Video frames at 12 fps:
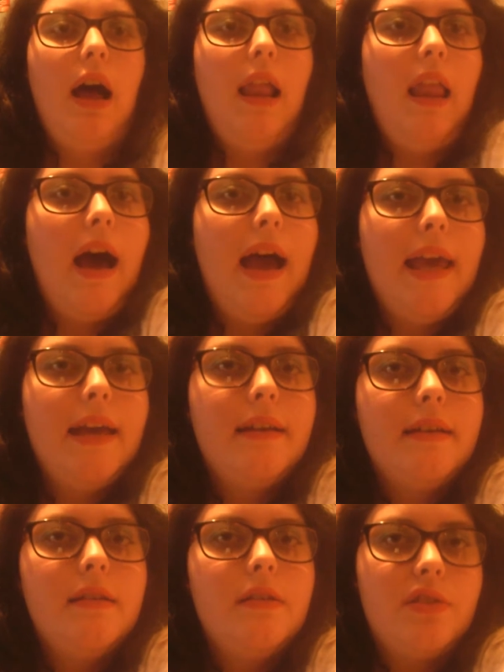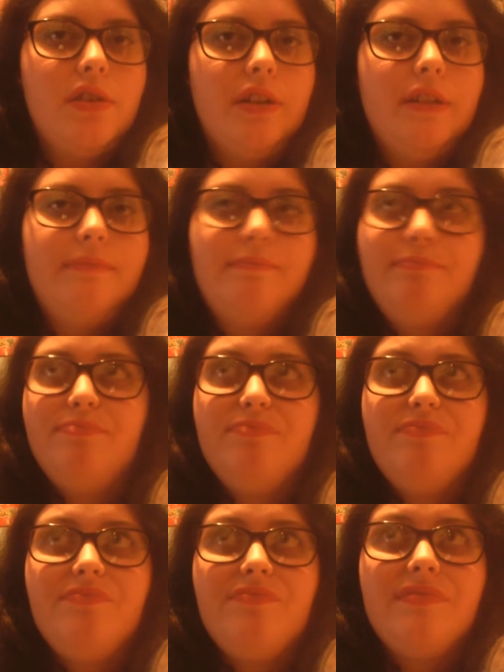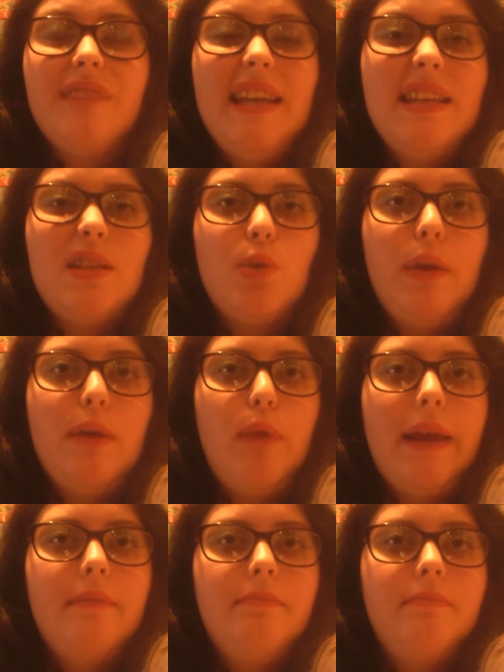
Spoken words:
I like, so it's a win-win.